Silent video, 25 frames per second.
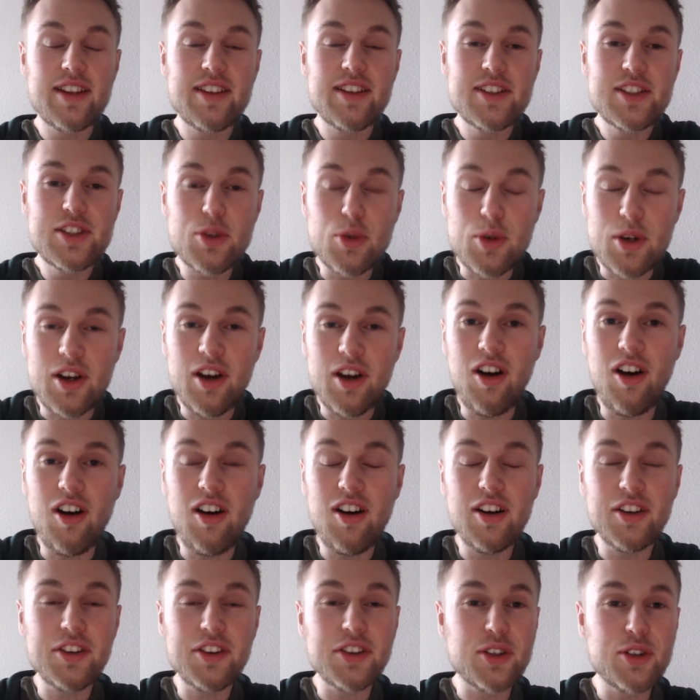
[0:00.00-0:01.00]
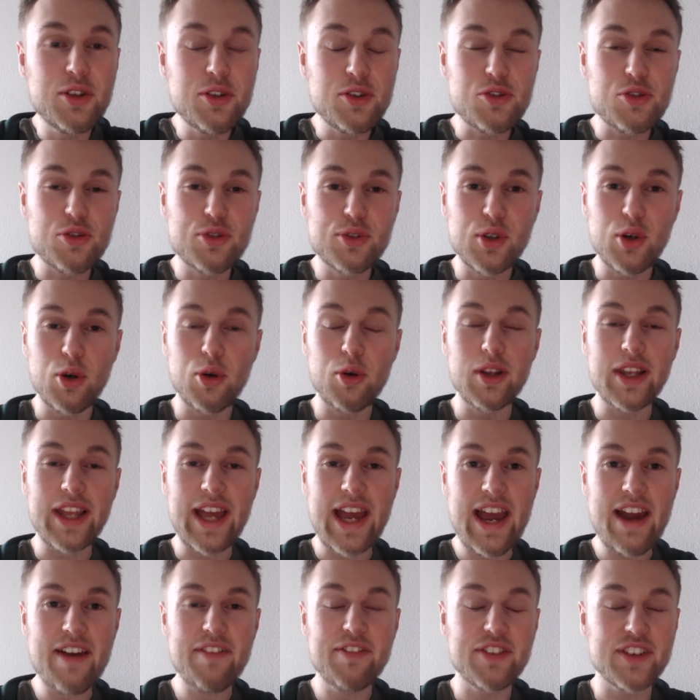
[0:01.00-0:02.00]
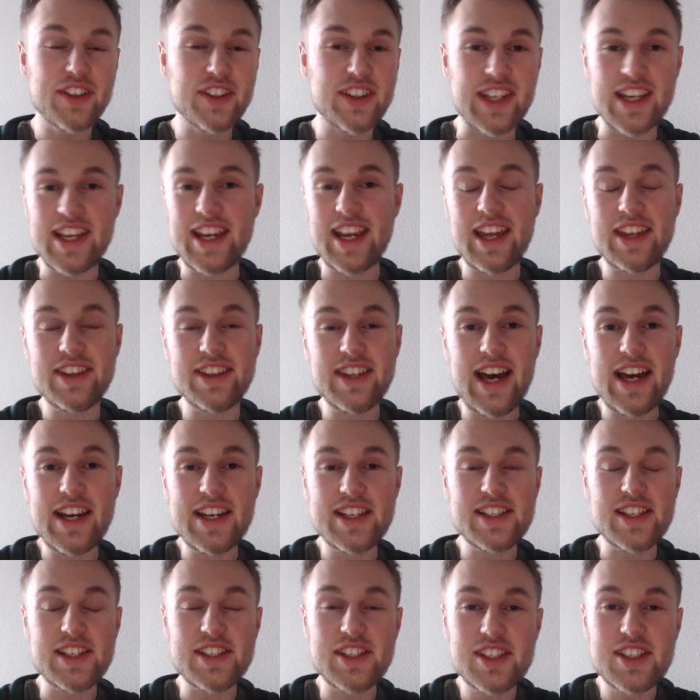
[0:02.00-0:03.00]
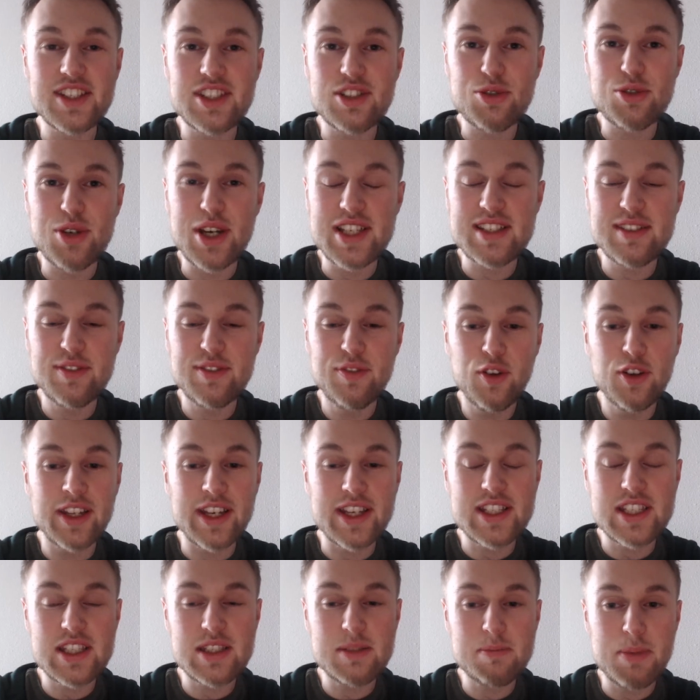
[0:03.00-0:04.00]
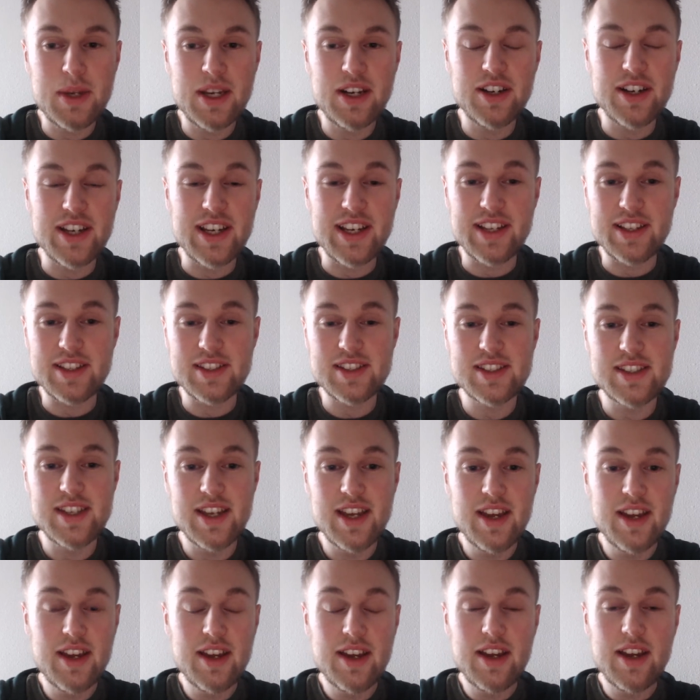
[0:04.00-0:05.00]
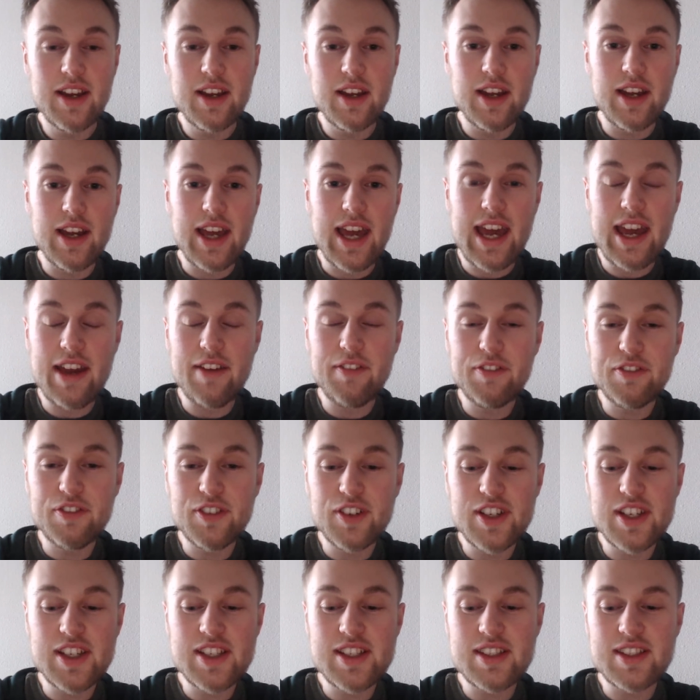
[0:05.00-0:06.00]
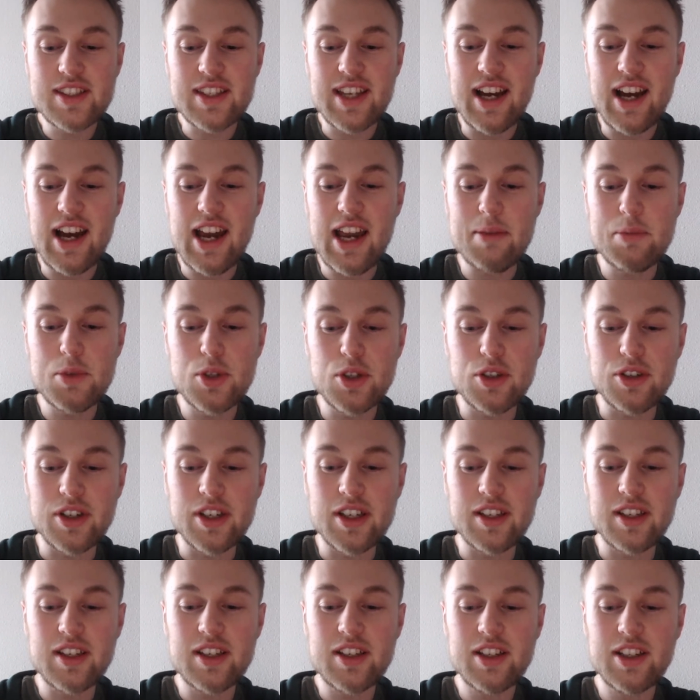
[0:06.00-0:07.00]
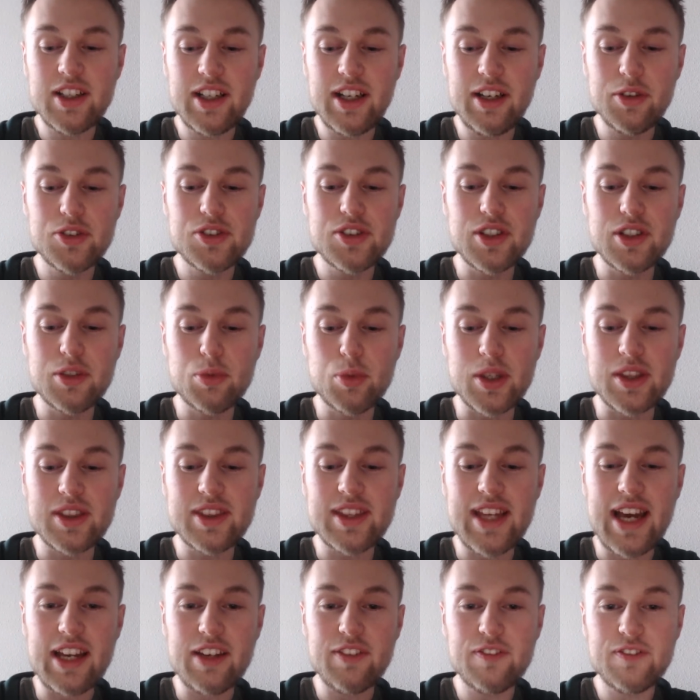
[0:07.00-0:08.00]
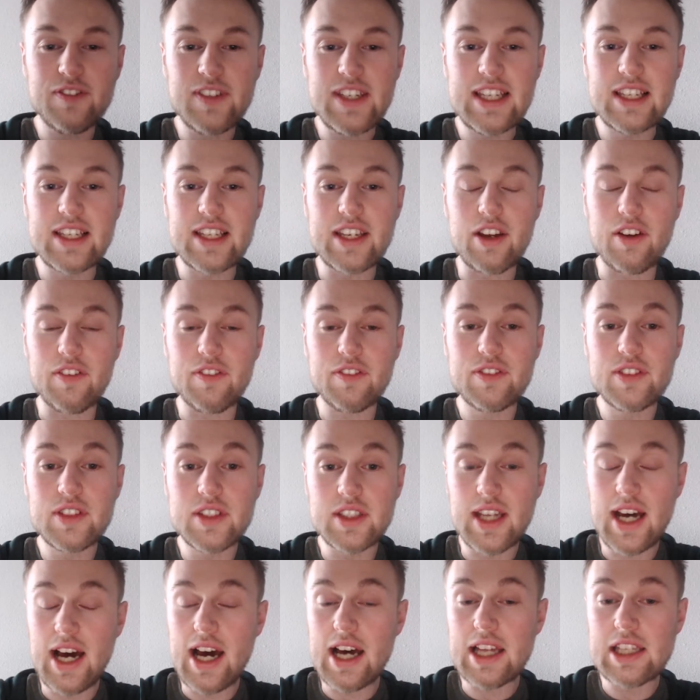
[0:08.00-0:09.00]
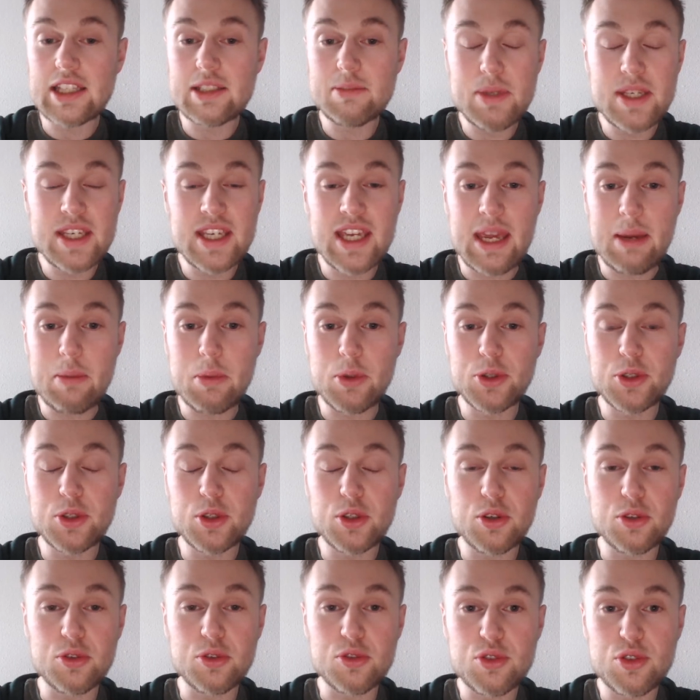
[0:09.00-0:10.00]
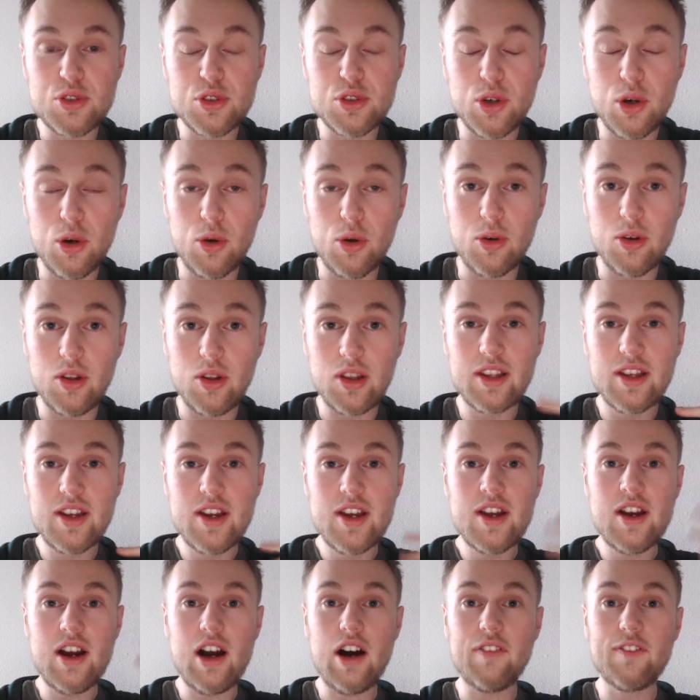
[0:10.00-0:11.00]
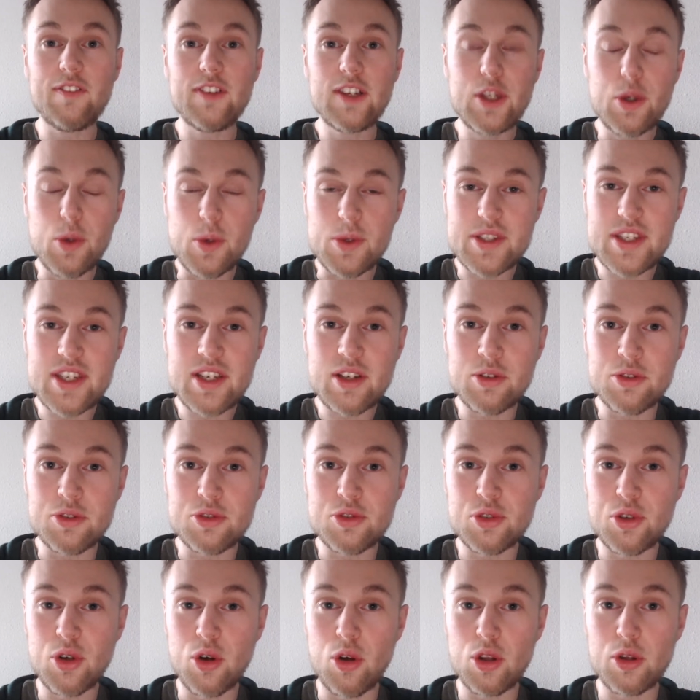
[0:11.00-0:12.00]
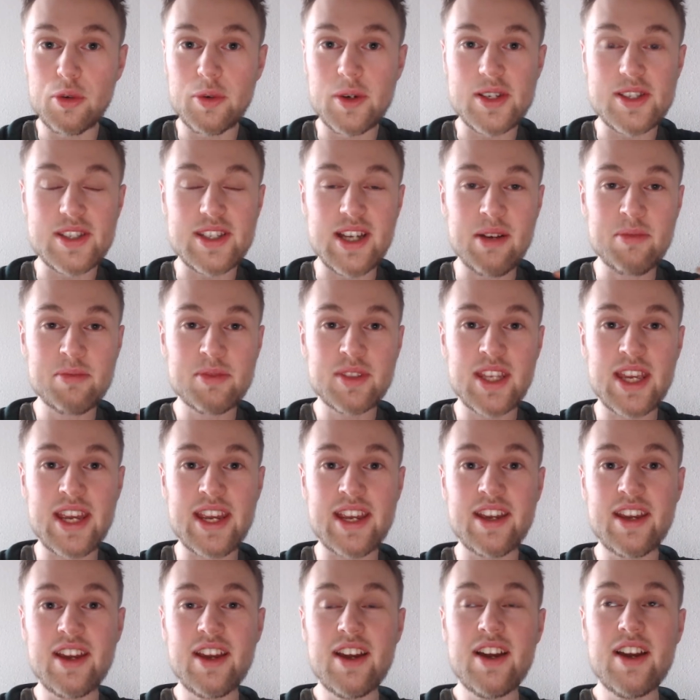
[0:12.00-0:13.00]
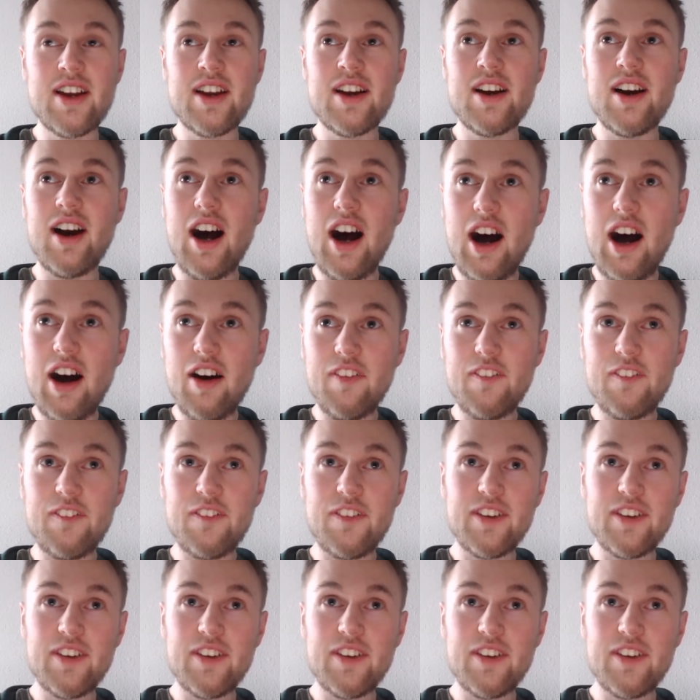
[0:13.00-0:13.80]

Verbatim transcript: you can't control everything, and that is a stressful experience. Every time you're encountered with that feeling of not being able to control, of losing control over something, of